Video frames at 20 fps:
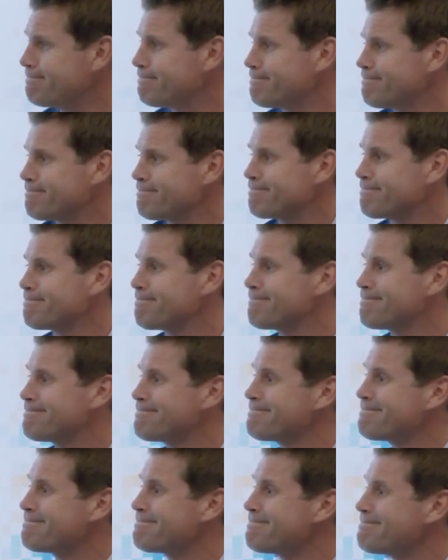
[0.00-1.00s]

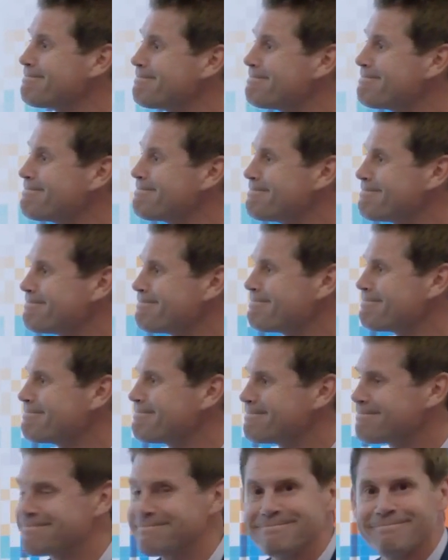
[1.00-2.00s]

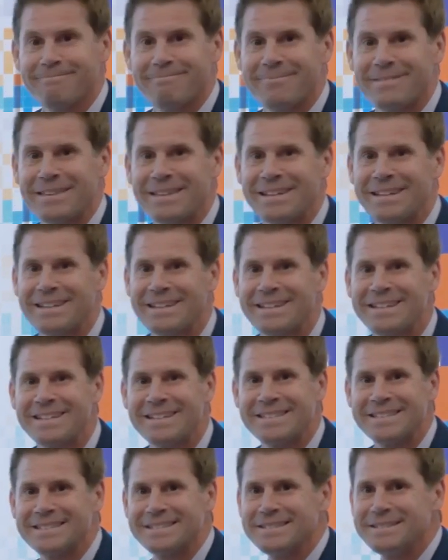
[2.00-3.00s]

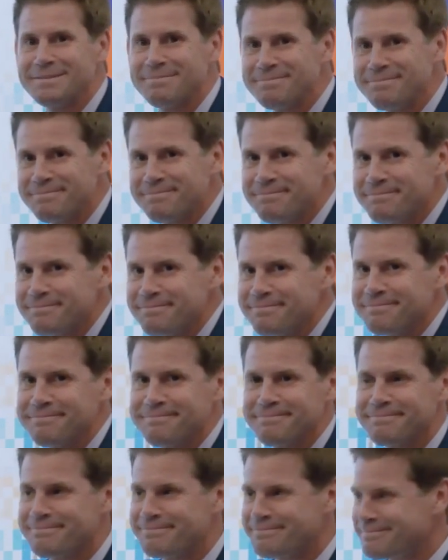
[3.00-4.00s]

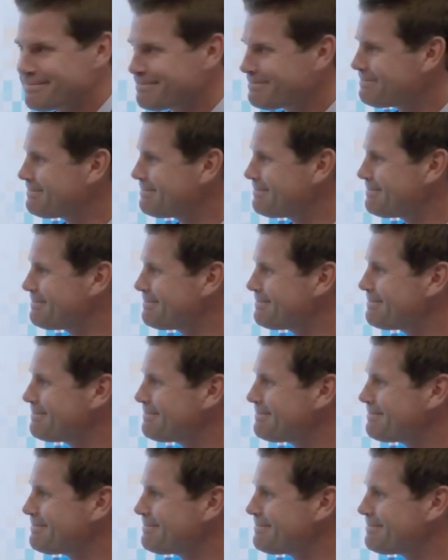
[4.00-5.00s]

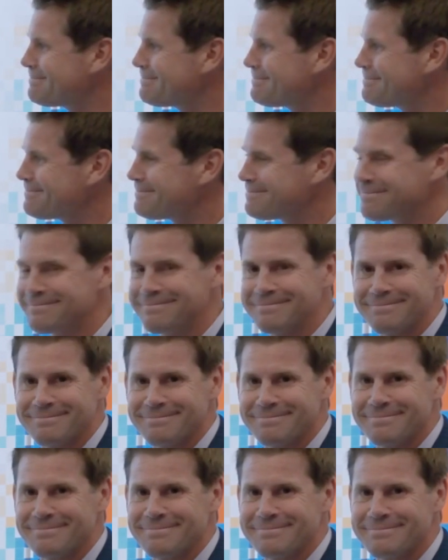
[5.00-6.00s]

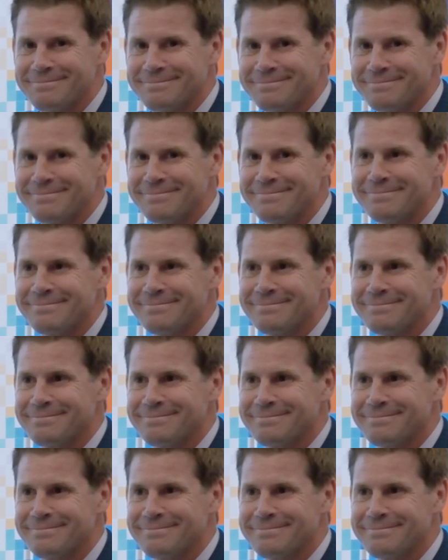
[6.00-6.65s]
The person shown says nothing.